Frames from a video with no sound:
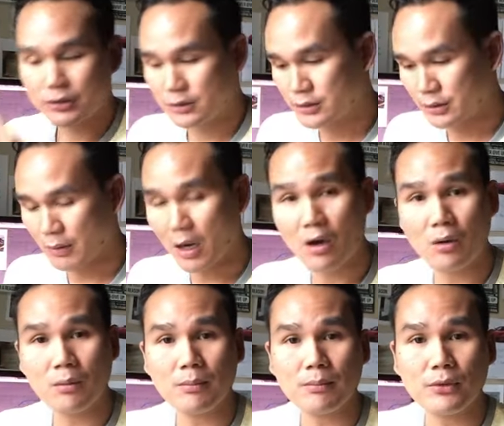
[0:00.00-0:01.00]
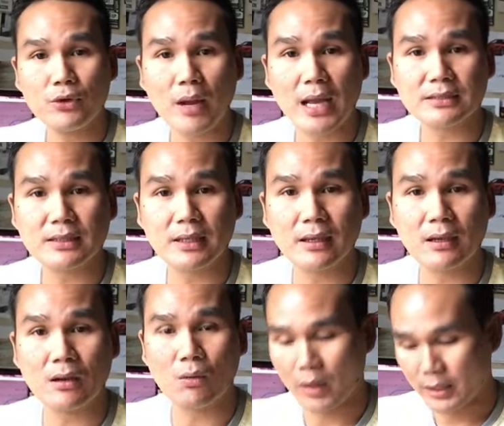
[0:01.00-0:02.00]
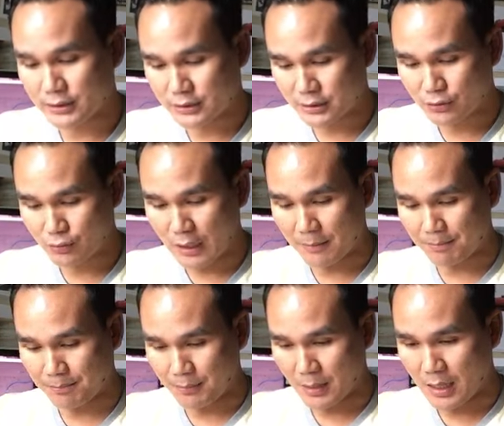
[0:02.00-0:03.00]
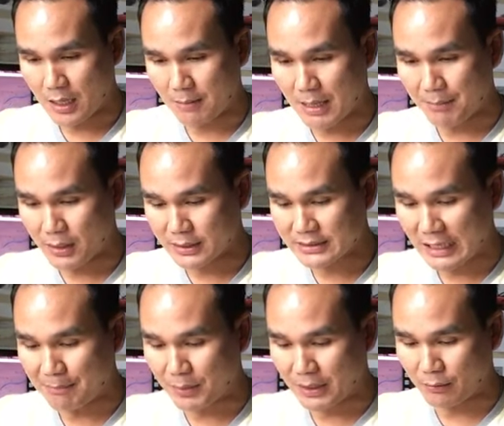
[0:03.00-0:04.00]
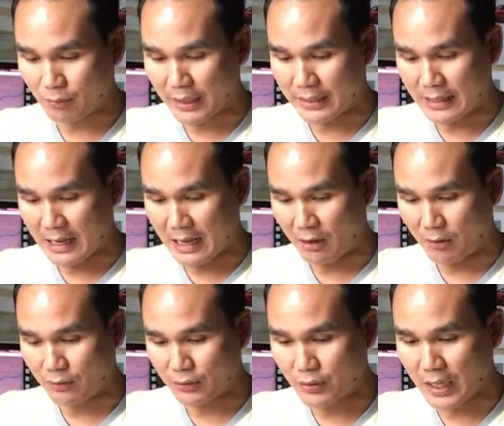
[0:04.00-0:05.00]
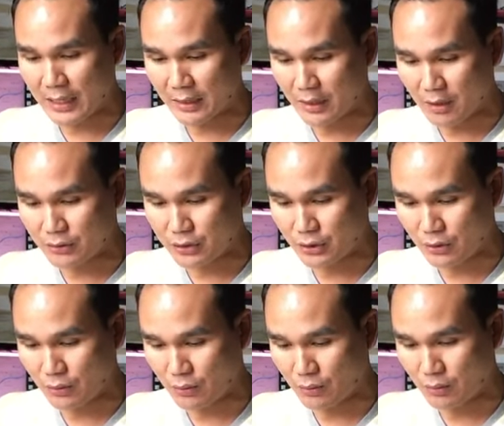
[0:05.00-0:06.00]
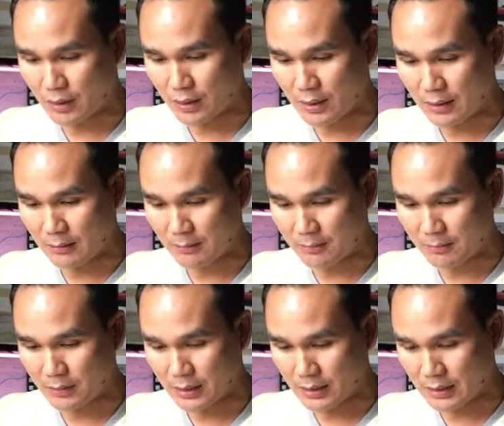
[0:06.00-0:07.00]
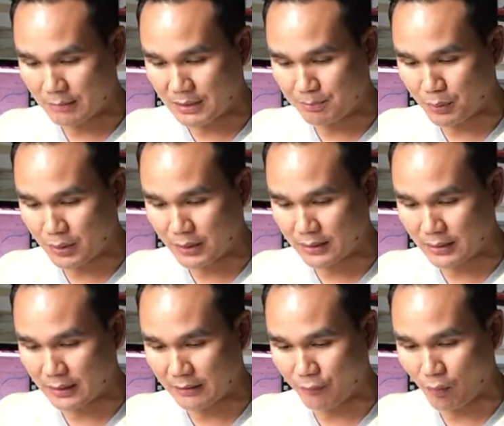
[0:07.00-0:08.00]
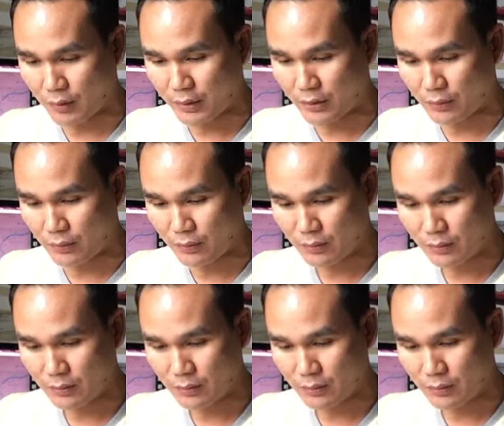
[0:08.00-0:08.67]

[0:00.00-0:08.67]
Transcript: Jerome, you asking where's the script? I'm going to type it in right now. You got to go to, let me put in the link for you.